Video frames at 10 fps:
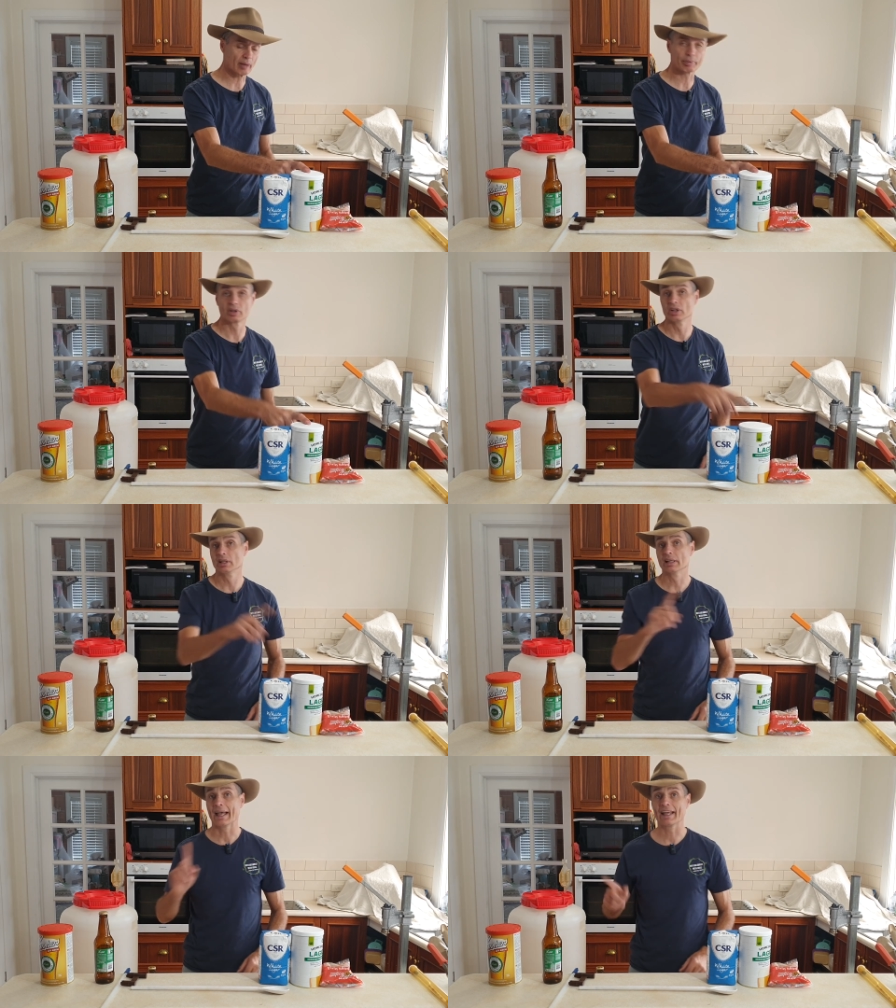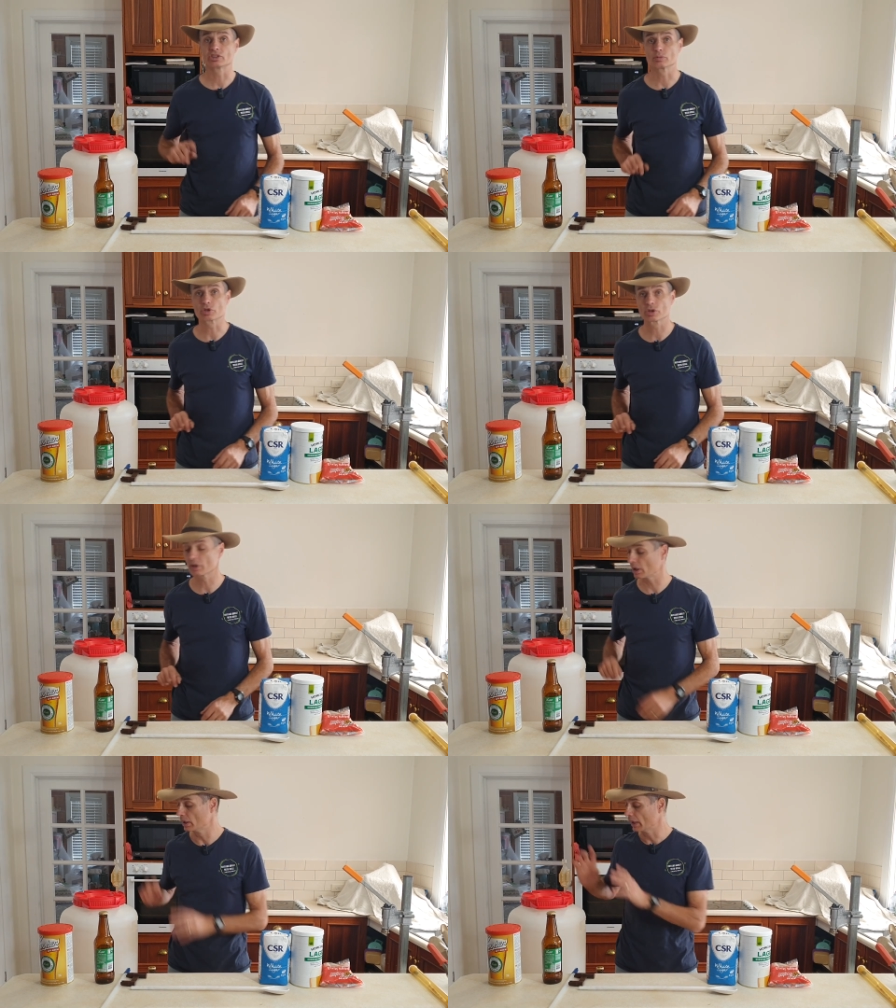up, add some
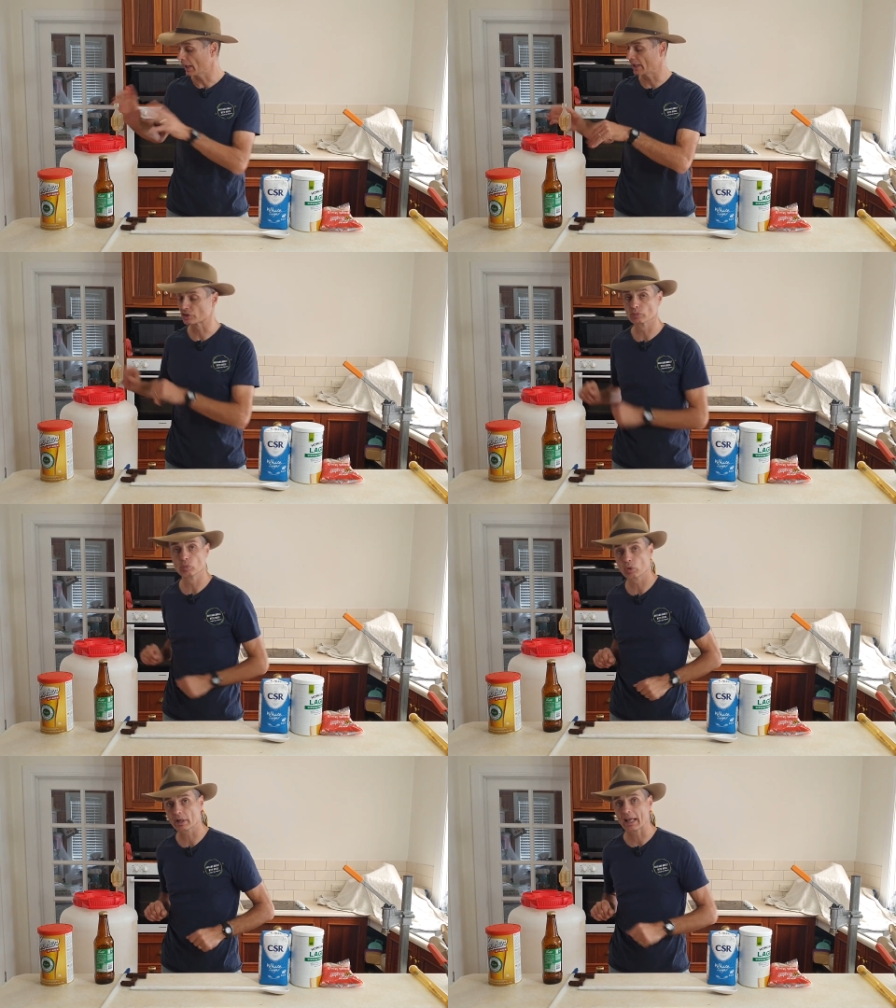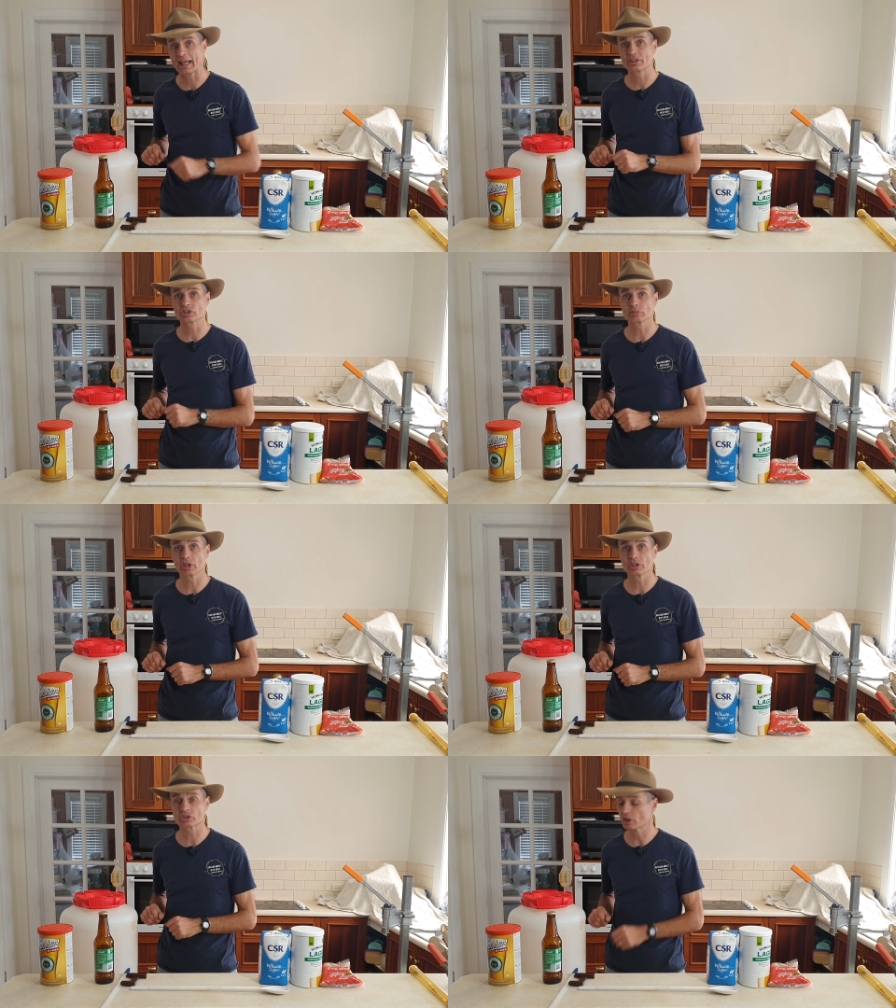sugar, add some water, add some
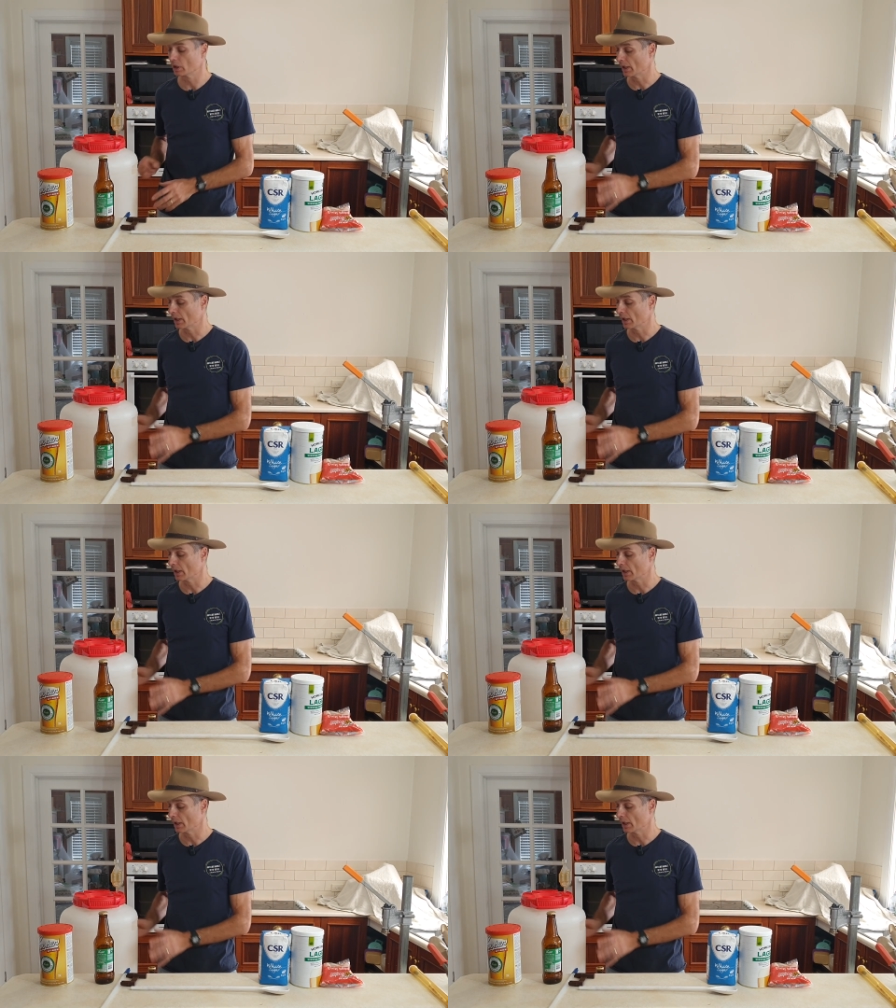yeast,